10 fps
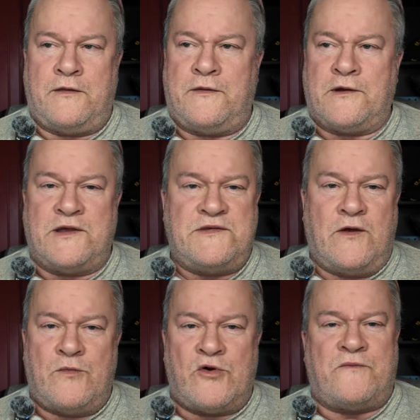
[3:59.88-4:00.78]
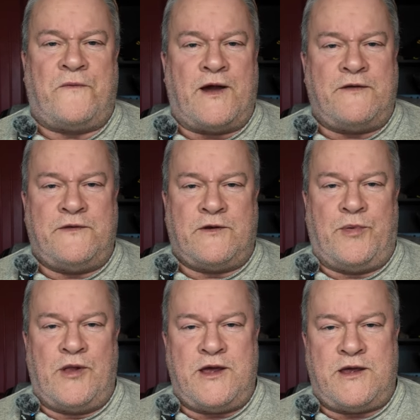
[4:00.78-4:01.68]
There is no more five year
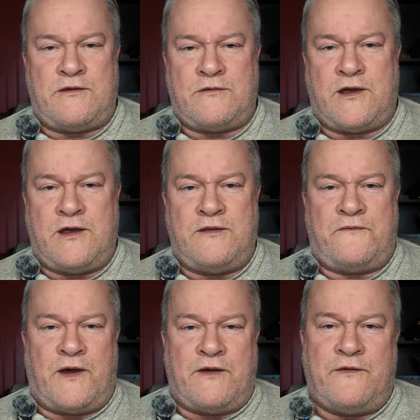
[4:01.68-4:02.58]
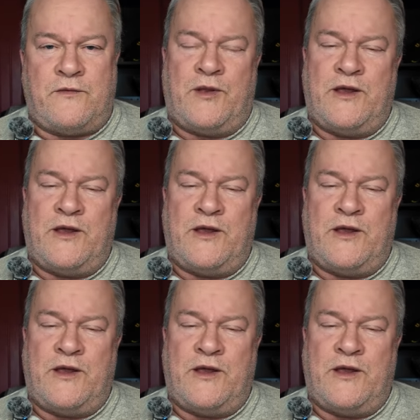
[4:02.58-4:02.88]
plan, okay? The five year